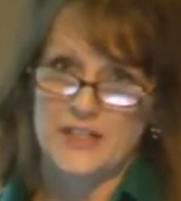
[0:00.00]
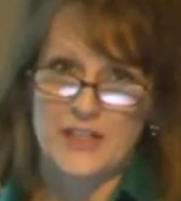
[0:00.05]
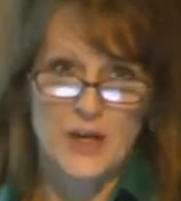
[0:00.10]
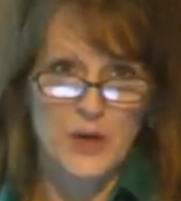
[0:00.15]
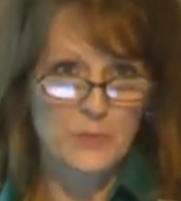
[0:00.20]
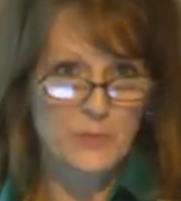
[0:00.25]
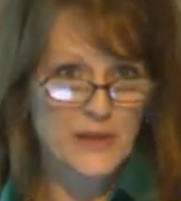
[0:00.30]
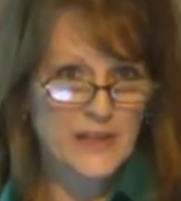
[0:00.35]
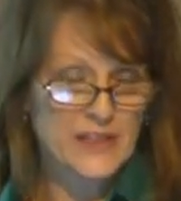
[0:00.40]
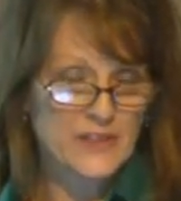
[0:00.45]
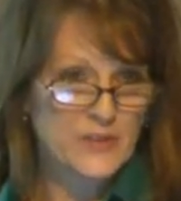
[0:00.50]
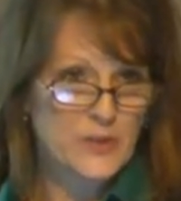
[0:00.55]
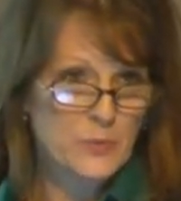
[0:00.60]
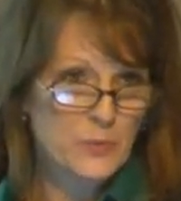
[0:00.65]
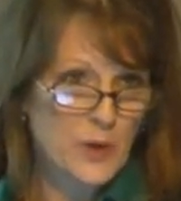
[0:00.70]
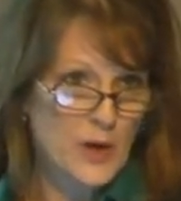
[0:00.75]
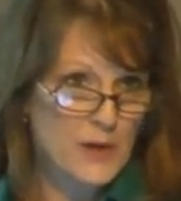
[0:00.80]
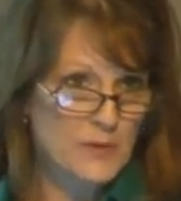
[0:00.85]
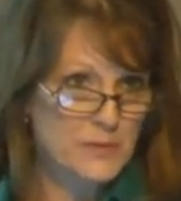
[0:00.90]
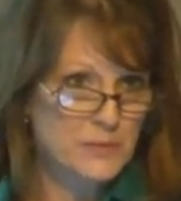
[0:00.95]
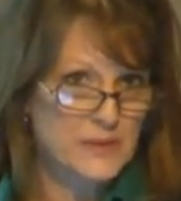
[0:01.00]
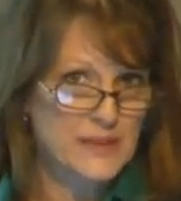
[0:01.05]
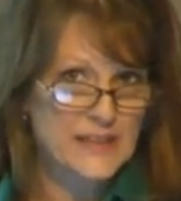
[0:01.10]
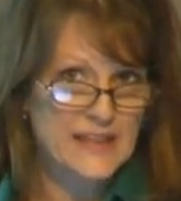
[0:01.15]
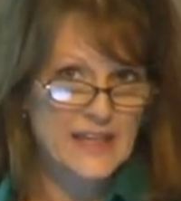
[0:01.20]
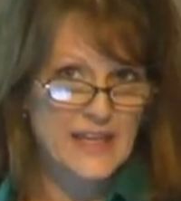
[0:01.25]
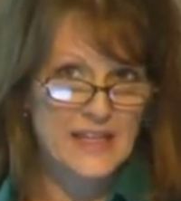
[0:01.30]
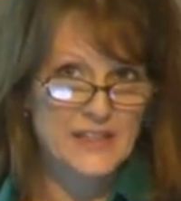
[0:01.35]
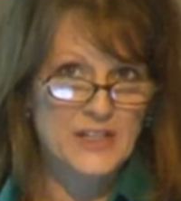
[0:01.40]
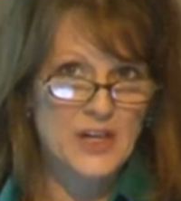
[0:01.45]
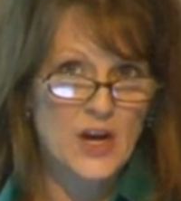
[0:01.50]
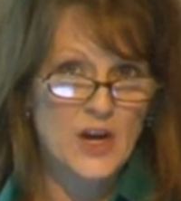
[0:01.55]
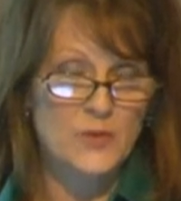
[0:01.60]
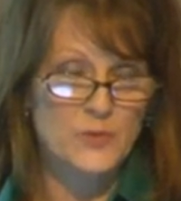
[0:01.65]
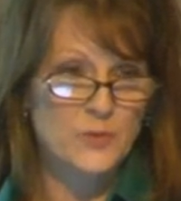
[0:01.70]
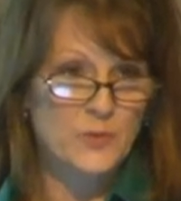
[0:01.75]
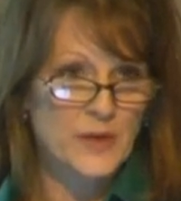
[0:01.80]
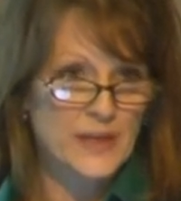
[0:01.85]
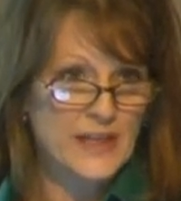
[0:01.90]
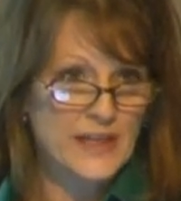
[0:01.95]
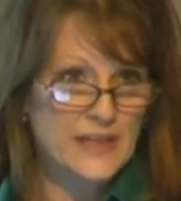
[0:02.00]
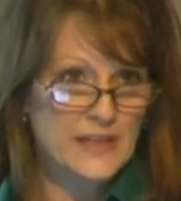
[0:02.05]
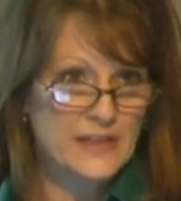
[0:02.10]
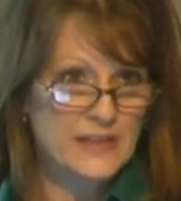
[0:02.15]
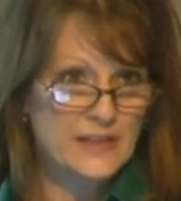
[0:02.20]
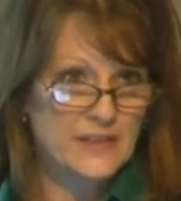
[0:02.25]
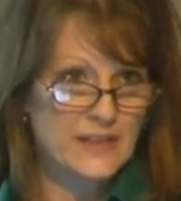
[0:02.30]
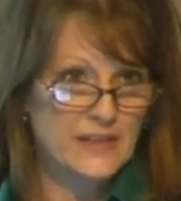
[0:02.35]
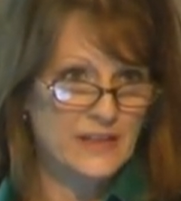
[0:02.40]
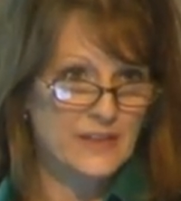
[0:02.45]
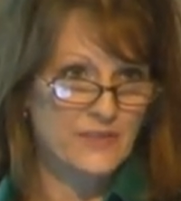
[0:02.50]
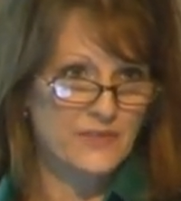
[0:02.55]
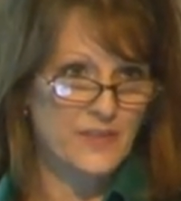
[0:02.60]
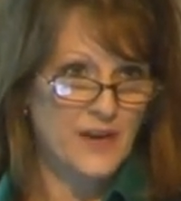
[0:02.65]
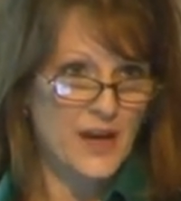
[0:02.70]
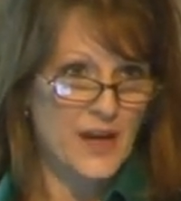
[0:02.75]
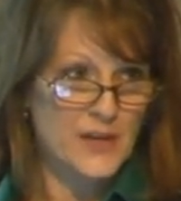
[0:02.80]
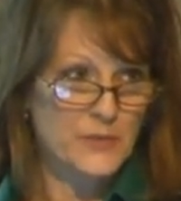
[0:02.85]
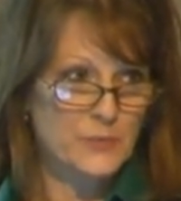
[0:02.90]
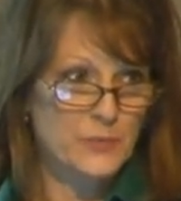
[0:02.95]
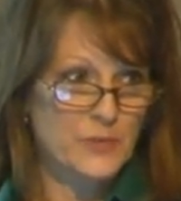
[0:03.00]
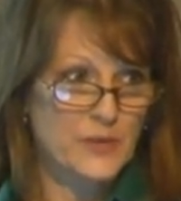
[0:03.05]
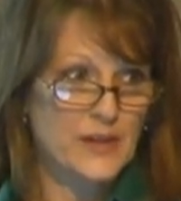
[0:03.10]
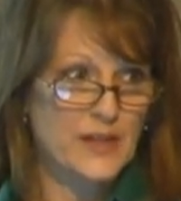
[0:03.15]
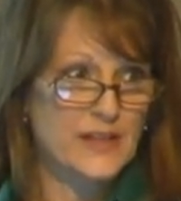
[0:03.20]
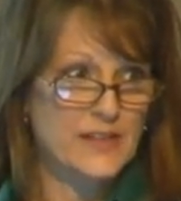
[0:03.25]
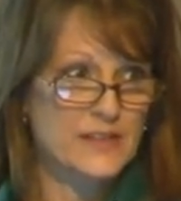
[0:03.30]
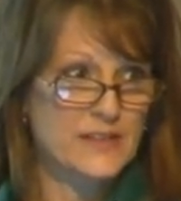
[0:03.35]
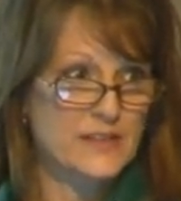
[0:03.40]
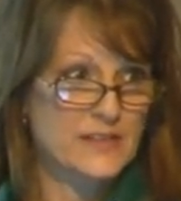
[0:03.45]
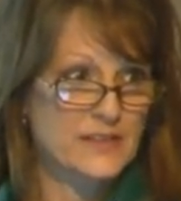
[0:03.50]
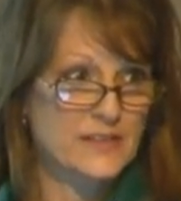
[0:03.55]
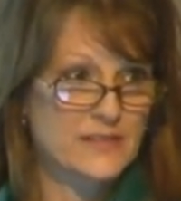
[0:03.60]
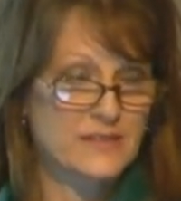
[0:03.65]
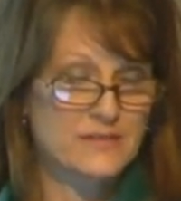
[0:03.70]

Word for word: know many of you probably cannot read the fine print